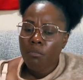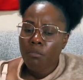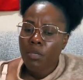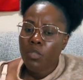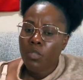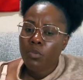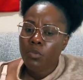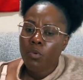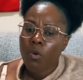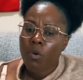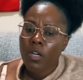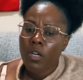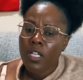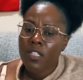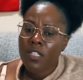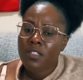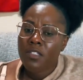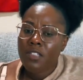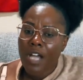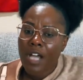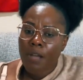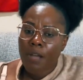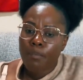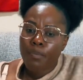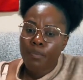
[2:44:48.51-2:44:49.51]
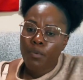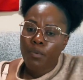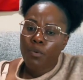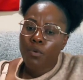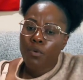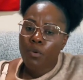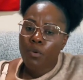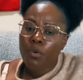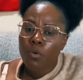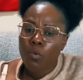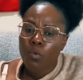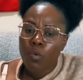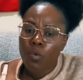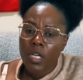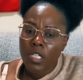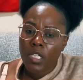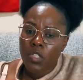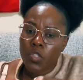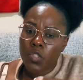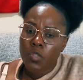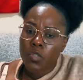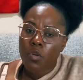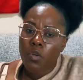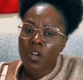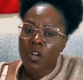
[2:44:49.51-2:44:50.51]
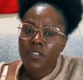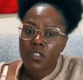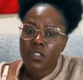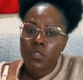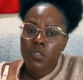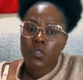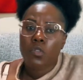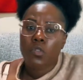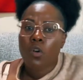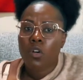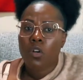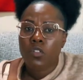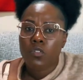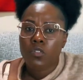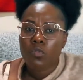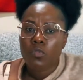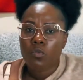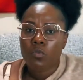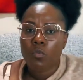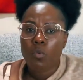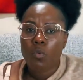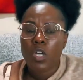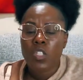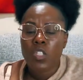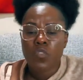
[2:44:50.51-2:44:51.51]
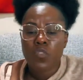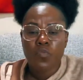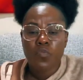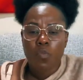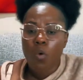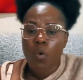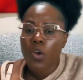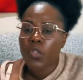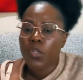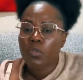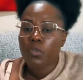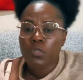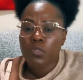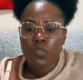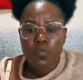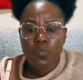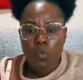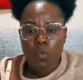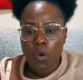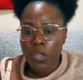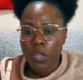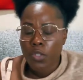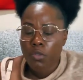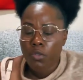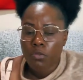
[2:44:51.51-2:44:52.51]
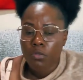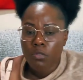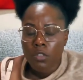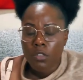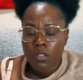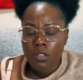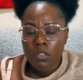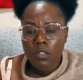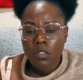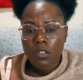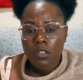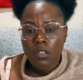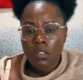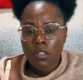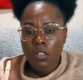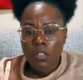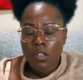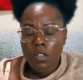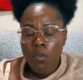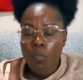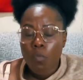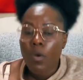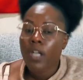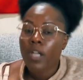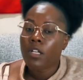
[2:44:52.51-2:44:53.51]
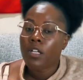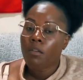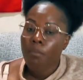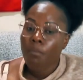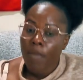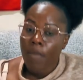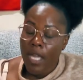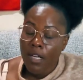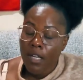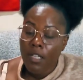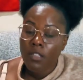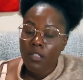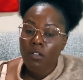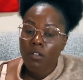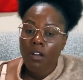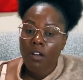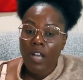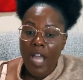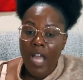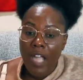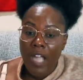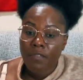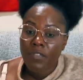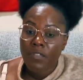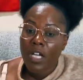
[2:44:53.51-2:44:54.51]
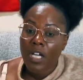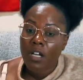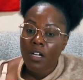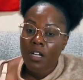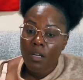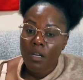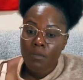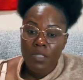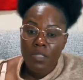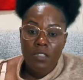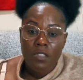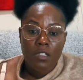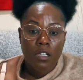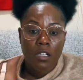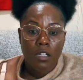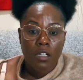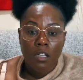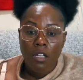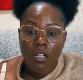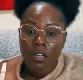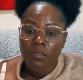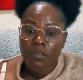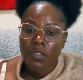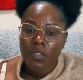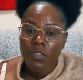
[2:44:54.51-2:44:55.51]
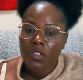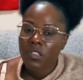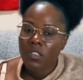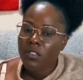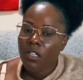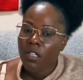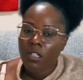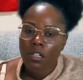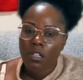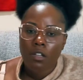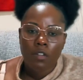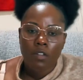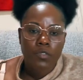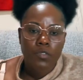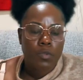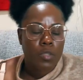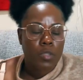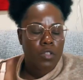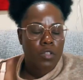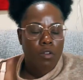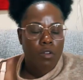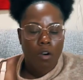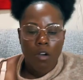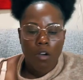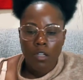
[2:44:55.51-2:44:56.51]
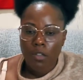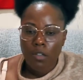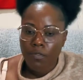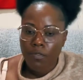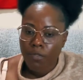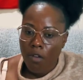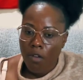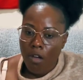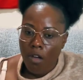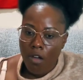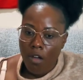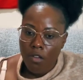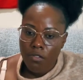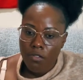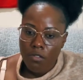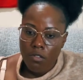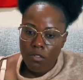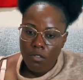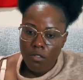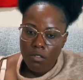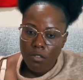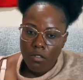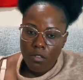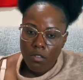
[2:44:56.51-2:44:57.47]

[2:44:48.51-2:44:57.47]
But sack pool when it's yours, it's yours. What's for you is for you. When the man in your life that comes is gonna love you, he's gonna love you with all your flaws.